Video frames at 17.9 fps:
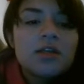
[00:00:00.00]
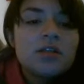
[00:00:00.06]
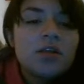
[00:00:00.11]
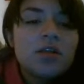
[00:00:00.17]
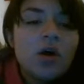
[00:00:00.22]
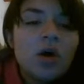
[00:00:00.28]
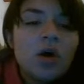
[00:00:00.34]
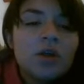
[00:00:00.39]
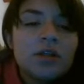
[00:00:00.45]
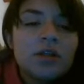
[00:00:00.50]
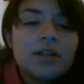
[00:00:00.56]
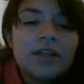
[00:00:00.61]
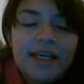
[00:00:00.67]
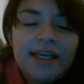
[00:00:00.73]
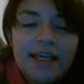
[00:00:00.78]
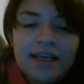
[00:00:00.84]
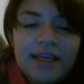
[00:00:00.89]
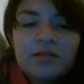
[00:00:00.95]
So
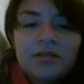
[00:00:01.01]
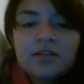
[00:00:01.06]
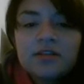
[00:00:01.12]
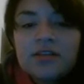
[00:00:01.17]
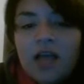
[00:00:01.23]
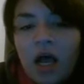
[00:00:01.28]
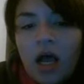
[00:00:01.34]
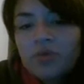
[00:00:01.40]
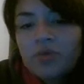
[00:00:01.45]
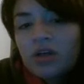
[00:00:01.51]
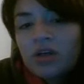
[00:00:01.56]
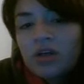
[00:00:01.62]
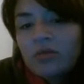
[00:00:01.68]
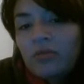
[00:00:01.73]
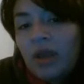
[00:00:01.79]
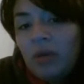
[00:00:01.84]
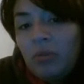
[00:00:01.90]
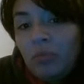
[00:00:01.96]
did,
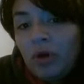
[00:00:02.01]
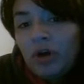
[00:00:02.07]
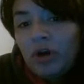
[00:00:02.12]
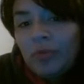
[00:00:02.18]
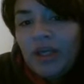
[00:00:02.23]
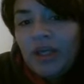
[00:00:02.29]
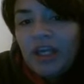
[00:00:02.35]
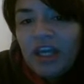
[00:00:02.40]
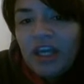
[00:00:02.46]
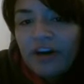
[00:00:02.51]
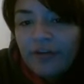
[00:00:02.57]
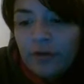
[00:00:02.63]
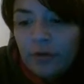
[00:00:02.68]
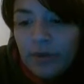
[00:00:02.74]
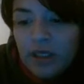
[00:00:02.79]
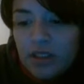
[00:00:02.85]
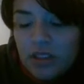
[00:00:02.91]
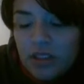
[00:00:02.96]
subject, main verb. Be
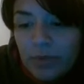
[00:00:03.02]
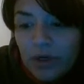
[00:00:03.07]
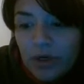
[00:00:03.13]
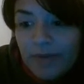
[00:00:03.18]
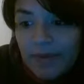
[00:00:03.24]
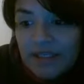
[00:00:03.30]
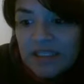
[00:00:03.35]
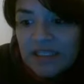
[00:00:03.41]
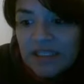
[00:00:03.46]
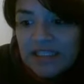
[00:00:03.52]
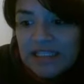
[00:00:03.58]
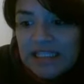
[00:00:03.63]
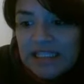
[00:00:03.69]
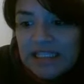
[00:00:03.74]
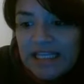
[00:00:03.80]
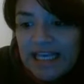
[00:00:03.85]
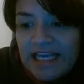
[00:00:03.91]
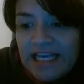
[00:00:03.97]
careful because the verb is
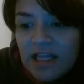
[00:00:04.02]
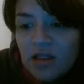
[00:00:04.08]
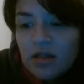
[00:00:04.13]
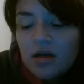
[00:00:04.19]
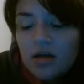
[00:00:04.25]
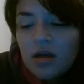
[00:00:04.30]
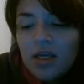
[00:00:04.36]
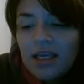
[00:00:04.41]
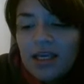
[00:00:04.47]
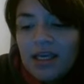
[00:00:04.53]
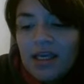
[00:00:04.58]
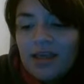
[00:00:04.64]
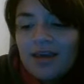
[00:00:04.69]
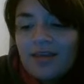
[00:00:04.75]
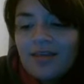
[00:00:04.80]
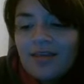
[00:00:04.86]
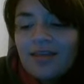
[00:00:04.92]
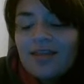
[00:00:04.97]
still
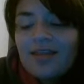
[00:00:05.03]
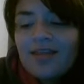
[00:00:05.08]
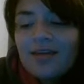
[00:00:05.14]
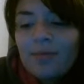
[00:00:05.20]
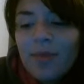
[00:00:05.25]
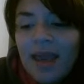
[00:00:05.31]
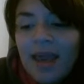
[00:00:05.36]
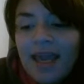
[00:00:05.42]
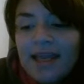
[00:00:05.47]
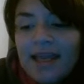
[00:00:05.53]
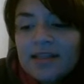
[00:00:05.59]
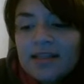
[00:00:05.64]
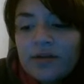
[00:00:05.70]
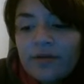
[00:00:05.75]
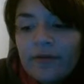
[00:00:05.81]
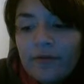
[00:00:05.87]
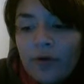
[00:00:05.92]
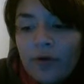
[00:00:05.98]
in the
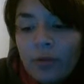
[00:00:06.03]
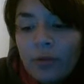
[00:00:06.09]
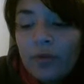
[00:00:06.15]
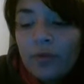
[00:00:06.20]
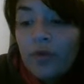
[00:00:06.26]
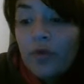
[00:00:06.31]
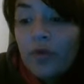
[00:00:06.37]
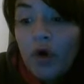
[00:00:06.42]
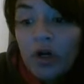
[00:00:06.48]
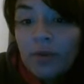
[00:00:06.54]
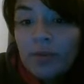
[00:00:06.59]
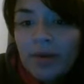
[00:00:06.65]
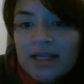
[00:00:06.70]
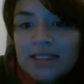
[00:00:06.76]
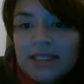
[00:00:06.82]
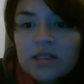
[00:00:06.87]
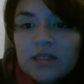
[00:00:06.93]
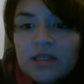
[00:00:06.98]
base form, not in
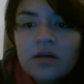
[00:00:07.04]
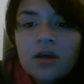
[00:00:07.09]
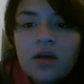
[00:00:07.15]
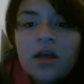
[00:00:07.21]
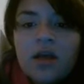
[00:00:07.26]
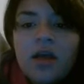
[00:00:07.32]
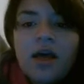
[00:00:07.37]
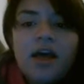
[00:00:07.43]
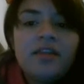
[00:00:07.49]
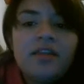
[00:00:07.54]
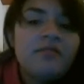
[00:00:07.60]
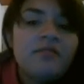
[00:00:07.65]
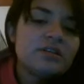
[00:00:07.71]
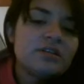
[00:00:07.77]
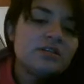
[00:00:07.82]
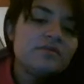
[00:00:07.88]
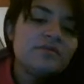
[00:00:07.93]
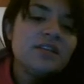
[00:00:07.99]
past. And the
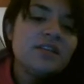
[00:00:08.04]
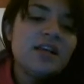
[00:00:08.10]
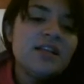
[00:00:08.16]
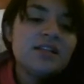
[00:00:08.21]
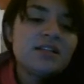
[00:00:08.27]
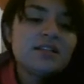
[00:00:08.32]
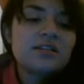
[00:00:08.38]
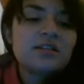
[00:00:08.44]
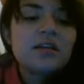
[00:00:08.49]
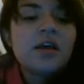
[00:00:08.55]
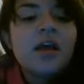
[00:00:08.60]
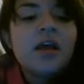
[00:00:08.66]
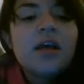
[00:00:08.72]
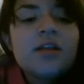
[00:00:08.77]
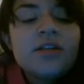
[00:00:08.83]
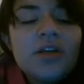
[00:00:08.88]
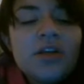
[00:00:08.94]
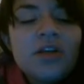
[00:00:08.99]
rest of the sentence.
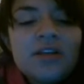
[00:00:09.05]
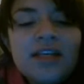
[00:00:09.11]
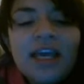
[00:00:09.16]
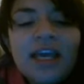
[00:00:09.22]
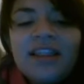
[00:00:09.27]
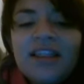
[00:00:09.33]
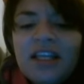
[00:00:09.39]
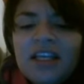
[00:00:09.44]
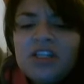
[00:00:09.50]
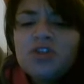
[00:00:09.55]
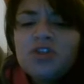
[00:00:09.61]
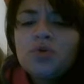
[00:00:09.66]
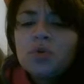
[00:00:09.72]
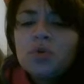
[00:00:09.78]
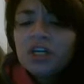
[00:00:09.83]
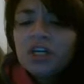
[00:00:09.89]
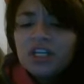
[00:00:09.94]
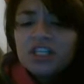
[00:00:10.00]
So you say, did
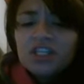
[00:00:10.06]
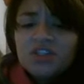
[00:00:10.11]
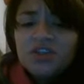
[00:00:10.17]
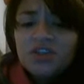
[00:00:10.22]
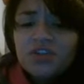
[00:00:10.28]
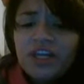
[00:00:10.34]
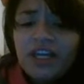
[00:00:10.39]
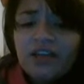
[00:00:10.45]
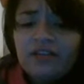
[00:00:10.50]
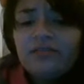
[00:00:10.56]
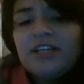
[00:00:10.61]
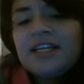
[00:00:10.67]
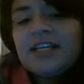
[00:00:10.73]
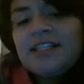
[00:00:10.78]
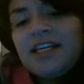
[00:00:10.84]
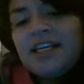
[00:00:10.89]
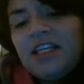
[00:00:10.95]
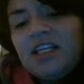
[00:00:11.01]
you work yesterday?
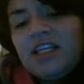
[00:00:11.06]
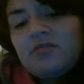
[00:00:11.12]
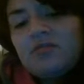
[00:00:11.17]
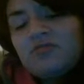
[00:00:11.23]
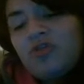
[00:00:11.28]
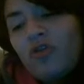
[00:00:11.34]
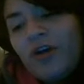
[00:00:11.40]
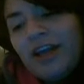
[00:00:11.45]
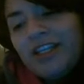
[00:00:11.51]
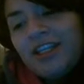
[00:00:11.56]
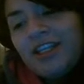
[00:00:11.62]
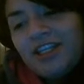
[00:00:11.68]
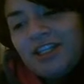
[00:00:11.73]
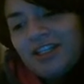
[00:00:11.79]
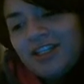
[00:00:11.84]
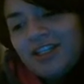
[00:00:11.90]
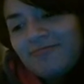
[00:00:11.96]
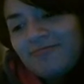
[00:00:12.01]
Yes, I did. No, I
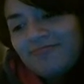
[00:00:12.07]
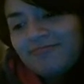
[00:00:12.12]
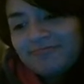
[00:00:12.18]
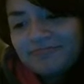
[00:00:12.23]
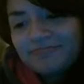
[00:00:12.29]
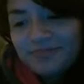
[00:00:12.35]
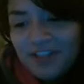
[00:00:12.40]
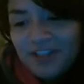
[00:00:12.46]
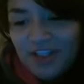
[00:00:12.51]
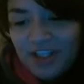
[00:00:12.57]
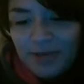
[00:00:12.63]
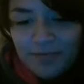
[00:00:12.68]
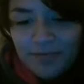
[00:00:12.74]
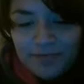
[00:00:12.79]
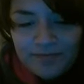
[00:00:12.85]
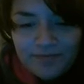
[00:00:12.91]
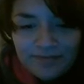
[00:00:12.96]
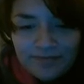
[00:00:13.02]
didn't. You
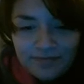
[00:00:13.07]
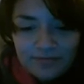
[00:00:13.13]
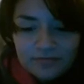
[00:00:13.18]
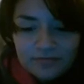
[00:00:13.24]
see?